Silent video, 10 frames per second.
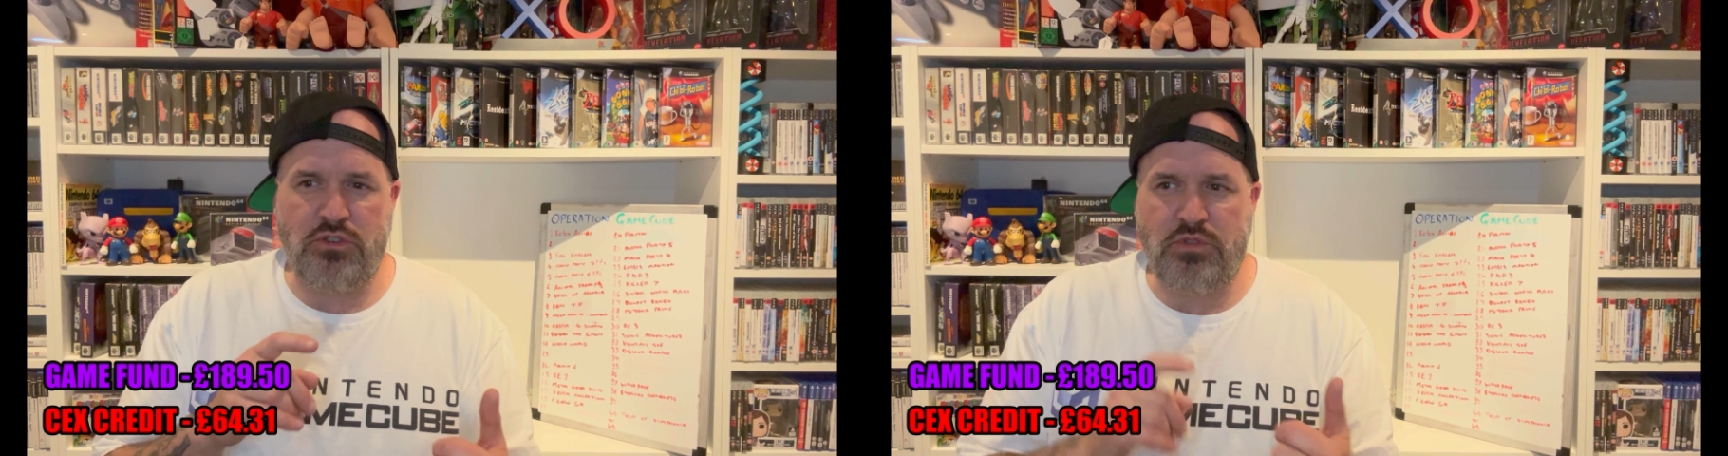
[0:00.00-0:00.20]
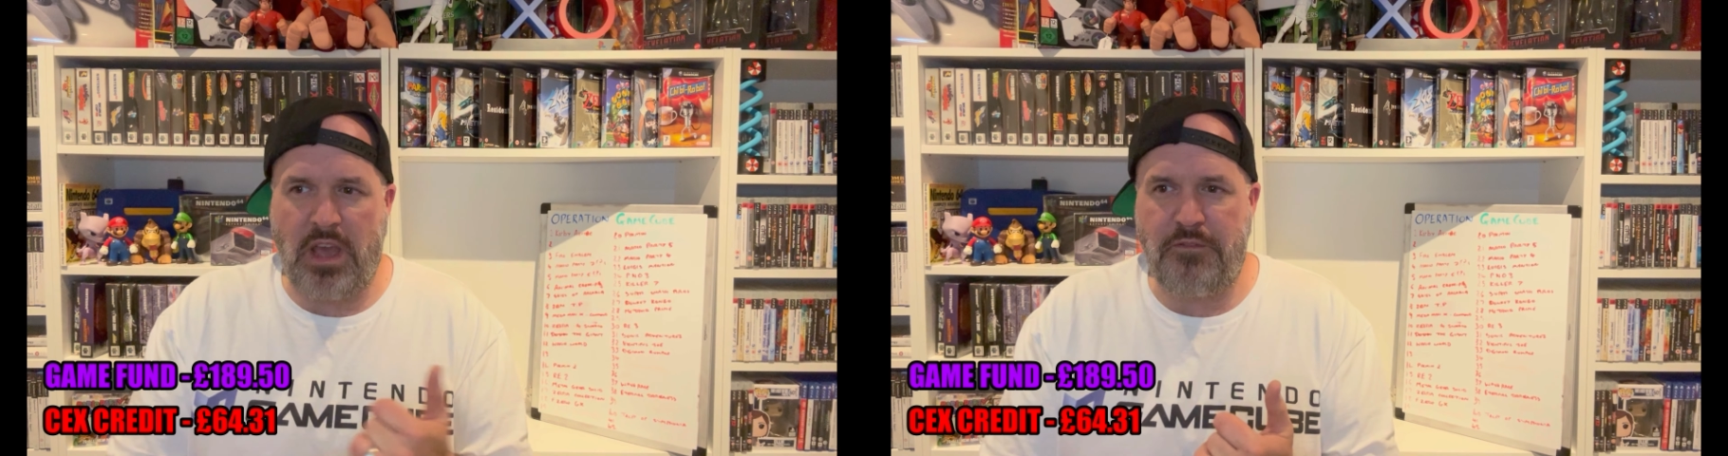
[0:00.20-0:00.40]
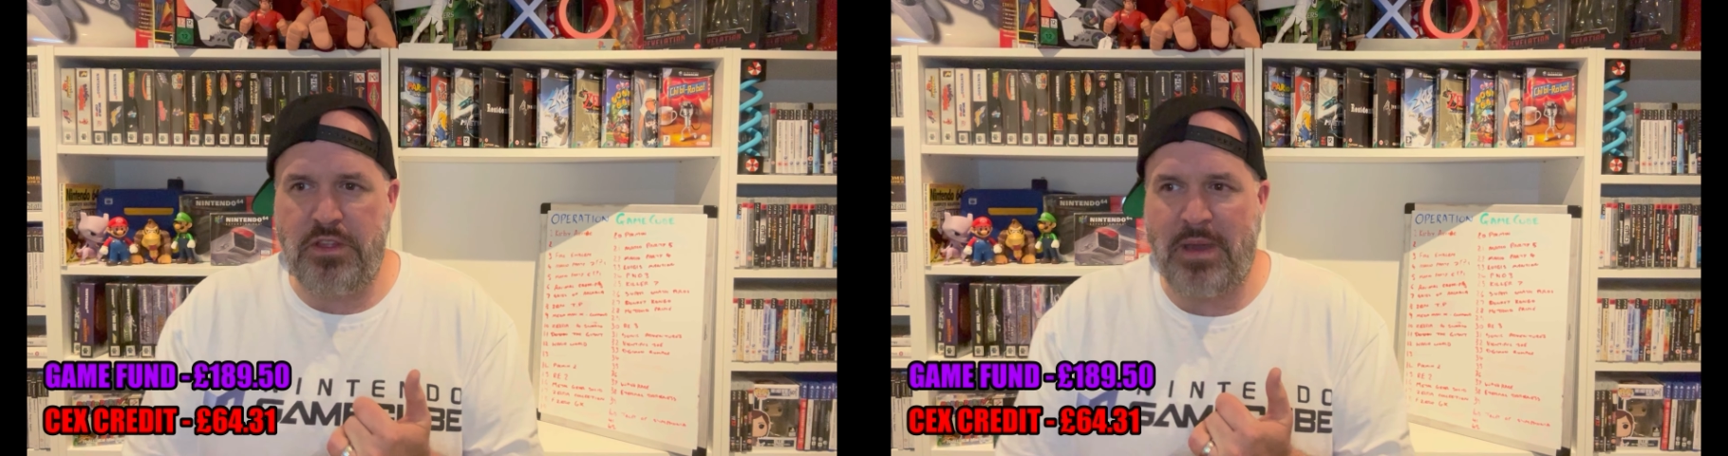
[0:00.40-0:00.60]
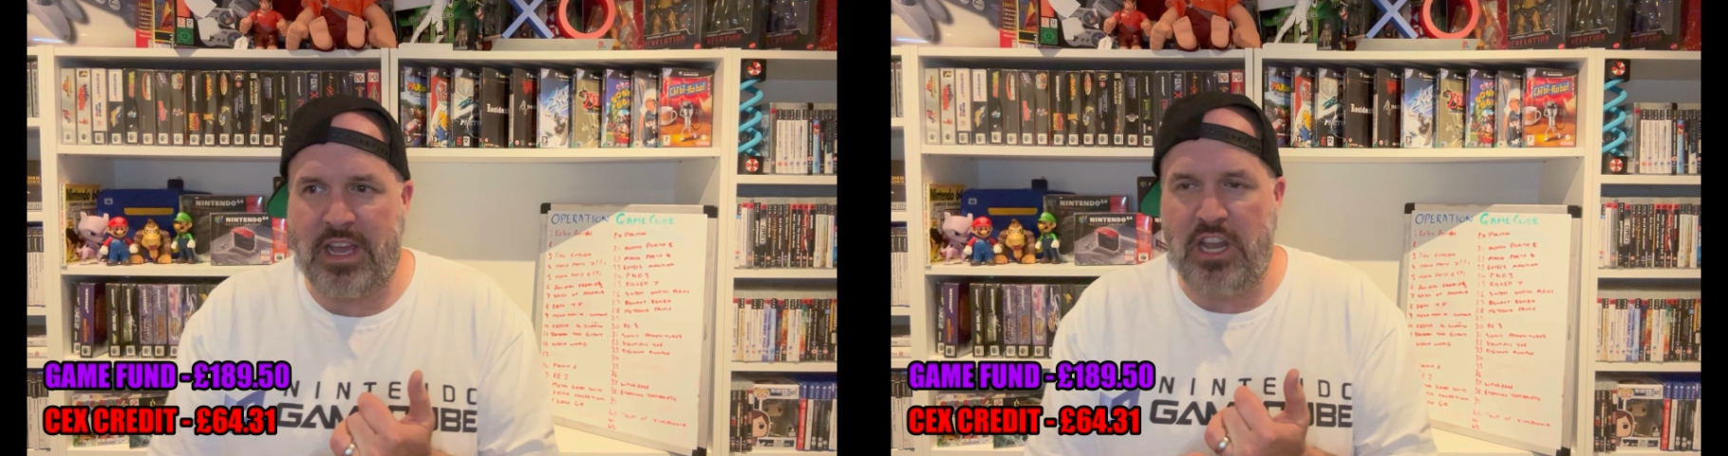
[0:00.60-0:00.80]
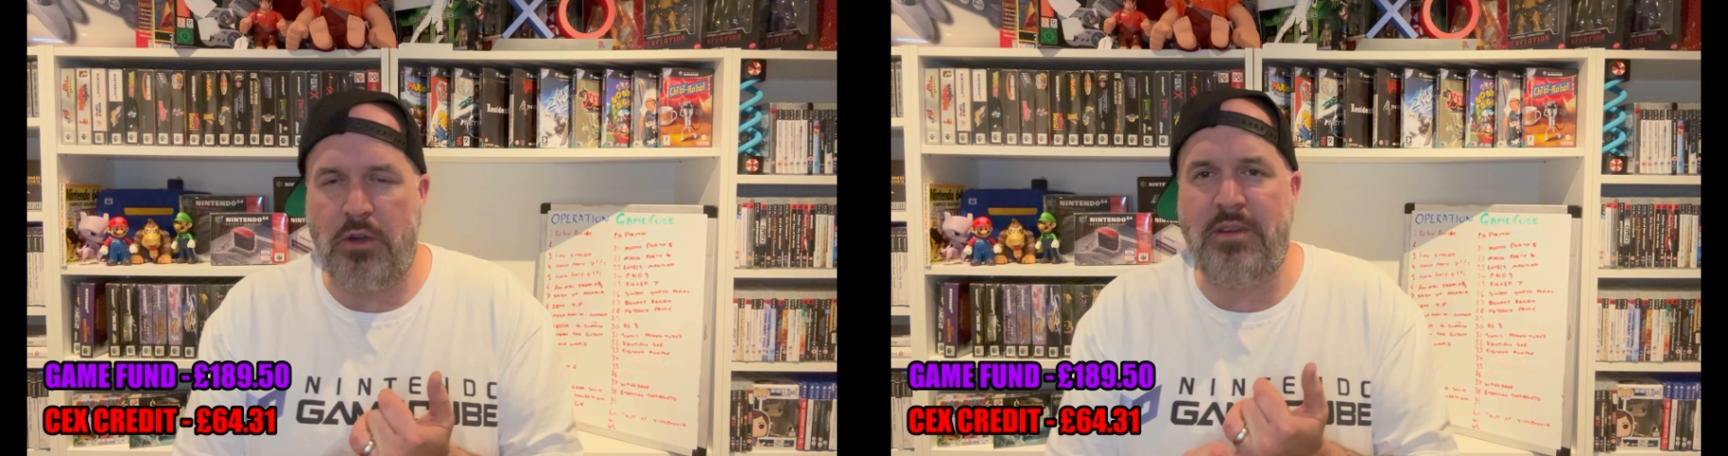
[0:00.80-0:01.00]
to definitely make
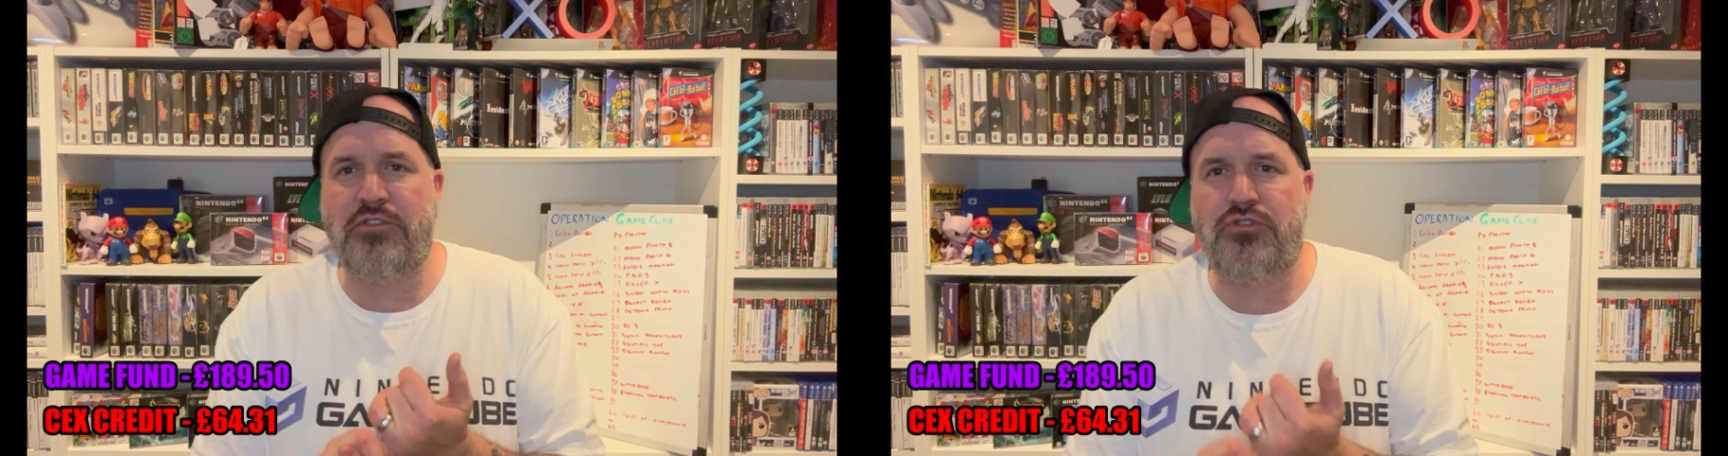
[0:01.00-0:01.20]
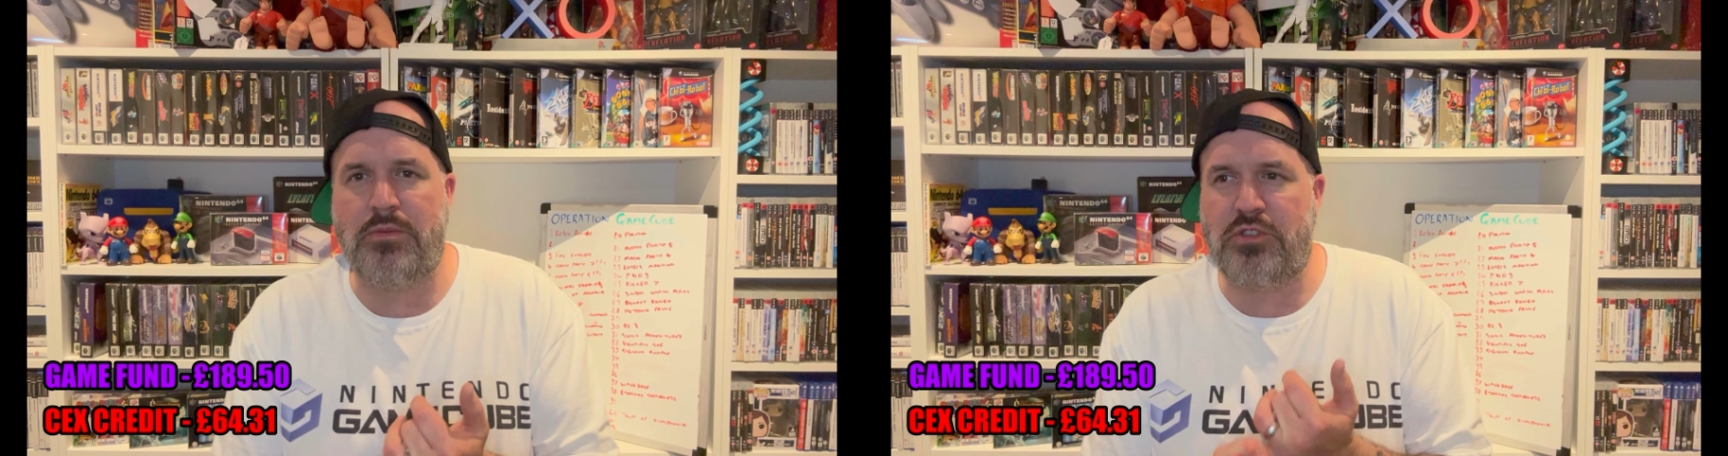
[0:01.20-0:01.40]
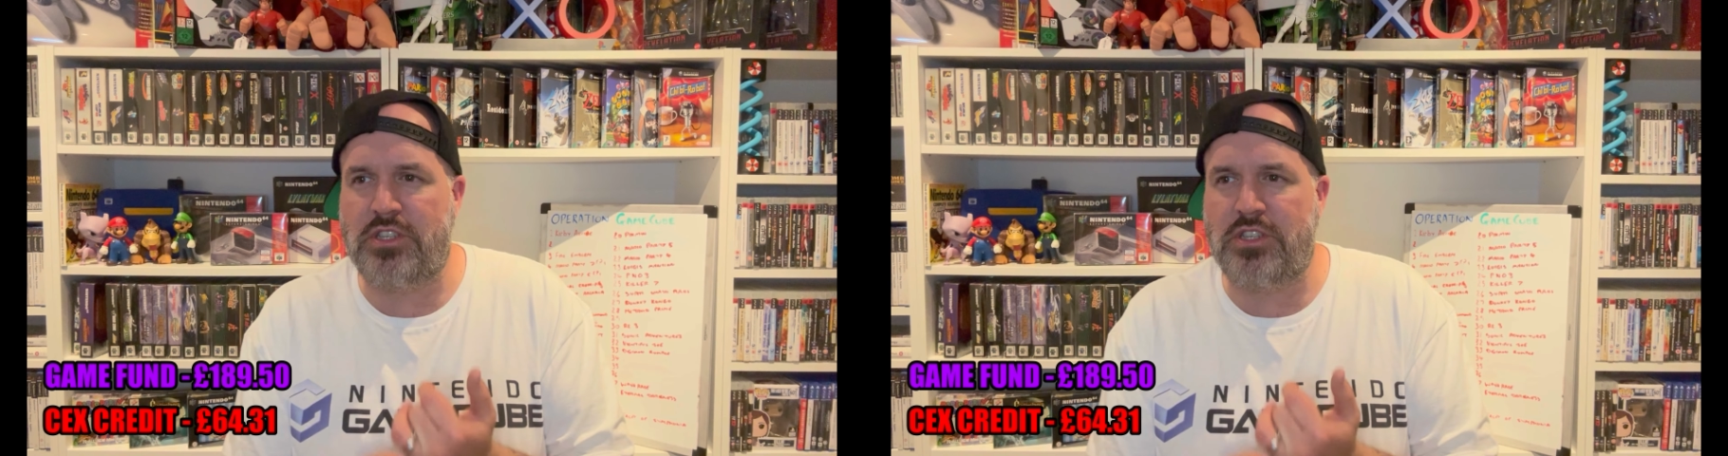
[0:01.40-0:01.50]
a little bit of a trip to